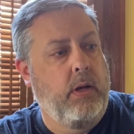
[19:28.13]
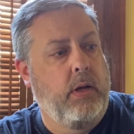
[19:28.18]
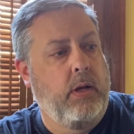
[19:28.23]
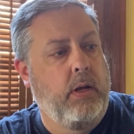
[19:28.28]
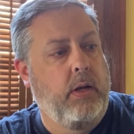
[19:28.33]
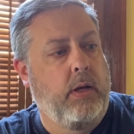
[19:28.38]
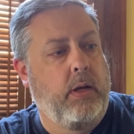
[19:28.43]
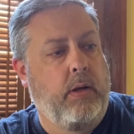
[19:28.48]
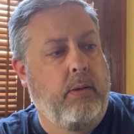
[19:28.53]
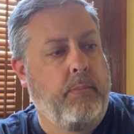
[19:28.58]

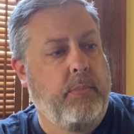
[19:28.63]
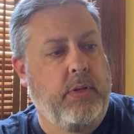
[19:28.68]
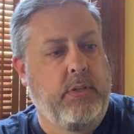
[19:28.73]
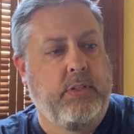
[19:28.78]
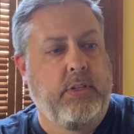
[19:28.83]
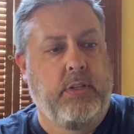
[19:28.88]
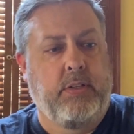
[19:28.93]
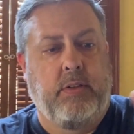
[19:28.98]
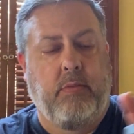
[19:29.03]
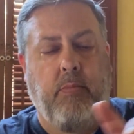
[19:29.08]
It's
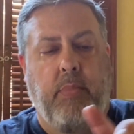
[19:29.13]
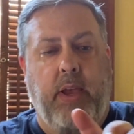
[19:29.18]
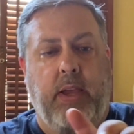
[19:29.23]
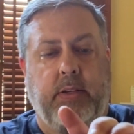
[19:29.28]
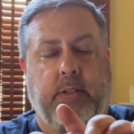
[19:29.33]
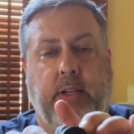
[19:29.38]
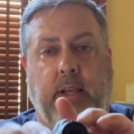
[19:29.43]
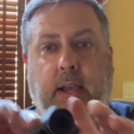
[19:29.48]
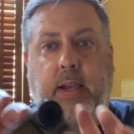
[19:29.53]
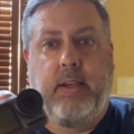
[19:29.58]
just
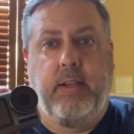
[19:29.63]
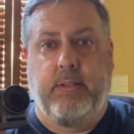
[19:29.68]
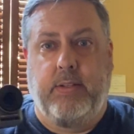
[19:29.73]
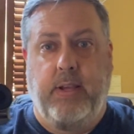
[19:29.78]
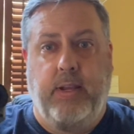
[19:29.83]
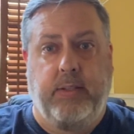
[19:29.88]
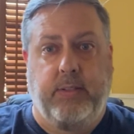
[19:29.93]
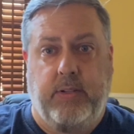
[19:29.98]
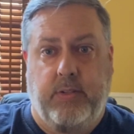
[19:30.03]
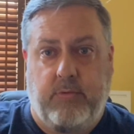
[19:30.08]
amazing. I could
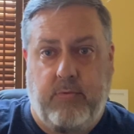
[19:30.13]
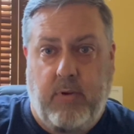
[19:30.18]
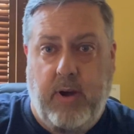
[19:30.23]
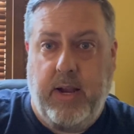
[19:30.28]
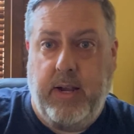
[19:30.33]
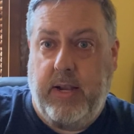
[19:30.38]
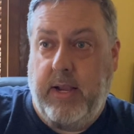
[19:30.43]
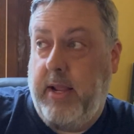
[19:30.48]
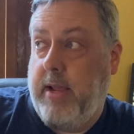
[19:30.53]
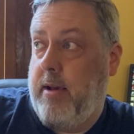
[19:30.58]
take this
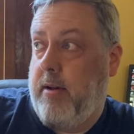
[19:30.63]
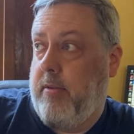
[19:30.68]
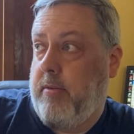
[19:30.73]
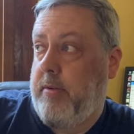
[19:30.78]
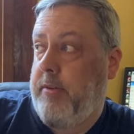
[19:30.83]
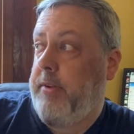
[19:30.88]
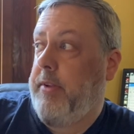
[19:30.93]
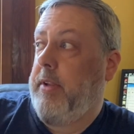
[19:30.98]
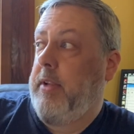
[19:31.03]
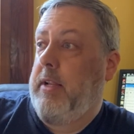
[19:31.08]
right now
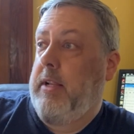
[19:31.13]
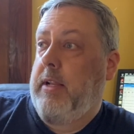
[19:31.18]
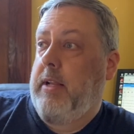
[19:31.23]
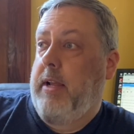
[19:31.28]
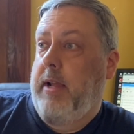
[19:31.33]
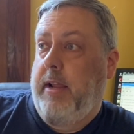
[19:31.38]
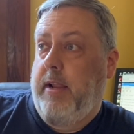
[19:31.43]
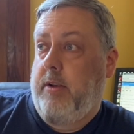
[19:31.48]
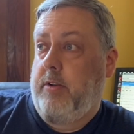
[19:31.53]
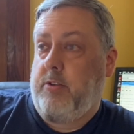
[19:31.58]

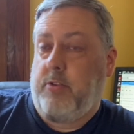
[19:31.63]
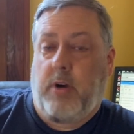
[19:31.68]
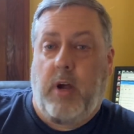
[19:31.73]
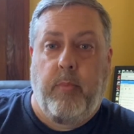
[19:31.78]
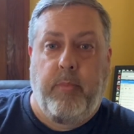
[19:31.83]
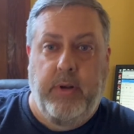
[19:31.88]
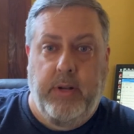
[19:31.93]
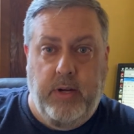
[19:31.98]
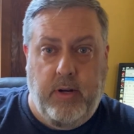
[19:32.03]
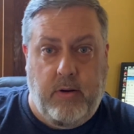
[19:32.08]
and drop
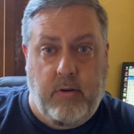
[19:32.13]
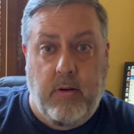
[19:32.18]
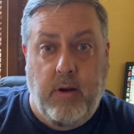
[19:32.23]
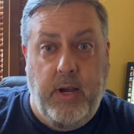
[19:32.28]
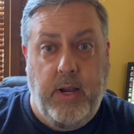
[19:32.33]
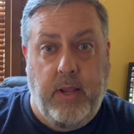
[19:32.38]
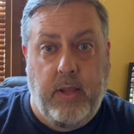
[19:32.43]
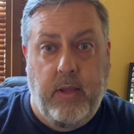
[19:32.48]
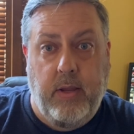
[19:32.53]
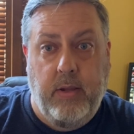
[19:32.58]
it in a
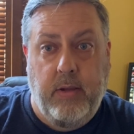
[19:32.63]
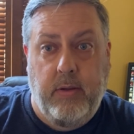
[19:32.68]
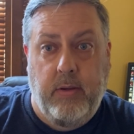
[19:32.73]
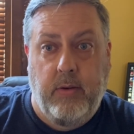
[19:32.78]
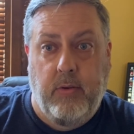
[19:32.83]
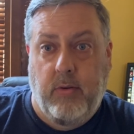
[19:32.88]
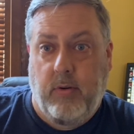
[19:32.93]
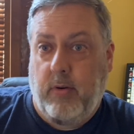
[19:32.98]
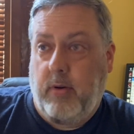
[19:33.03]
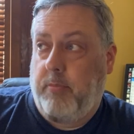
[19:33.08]
creek
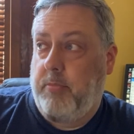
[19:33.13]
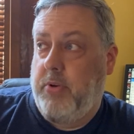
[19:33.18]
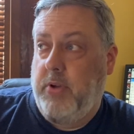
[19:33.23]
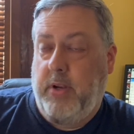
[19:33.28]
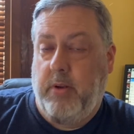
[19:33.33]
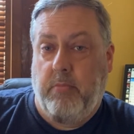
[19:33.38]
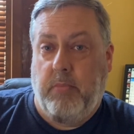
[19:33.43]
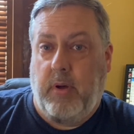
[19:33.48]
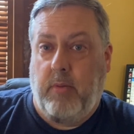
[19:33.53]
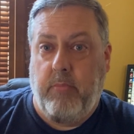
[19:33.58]
or put it
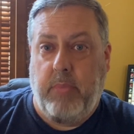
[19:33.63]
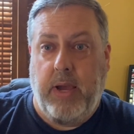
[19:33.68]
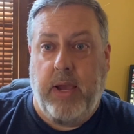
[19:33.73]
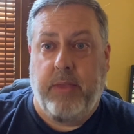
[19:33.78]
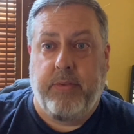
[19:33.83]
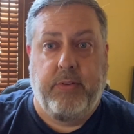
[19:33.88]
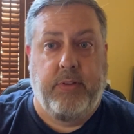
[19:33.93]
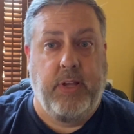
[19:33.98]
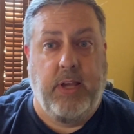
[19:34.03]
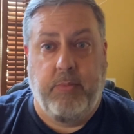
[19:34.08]
in my
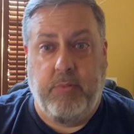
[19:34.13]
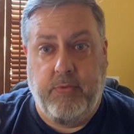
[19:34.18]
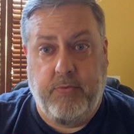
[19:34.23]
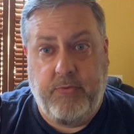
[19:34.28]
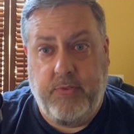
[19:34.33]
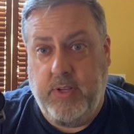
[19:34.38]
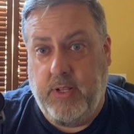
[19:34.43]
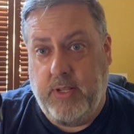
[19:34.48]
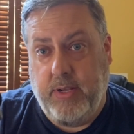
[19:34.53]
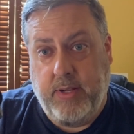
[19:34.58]
bathtub and
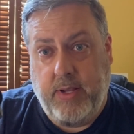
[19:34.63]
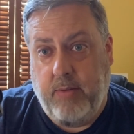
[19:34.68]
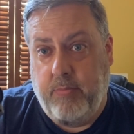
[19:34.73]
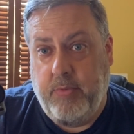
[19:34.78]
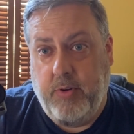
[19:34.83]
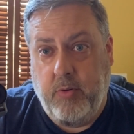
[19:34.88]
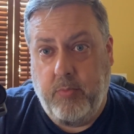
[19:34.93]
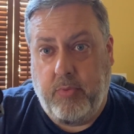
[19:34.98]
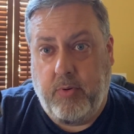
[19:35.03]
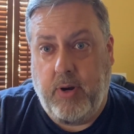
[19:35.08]
fill it up,
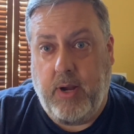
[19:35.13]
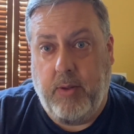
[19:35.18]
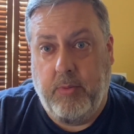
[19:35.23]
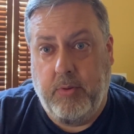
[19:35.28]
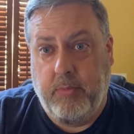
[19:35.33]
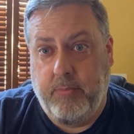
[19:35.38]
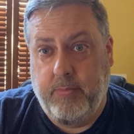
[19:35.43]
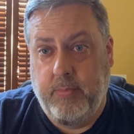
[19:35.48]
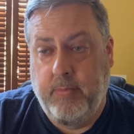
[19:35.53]
no problem.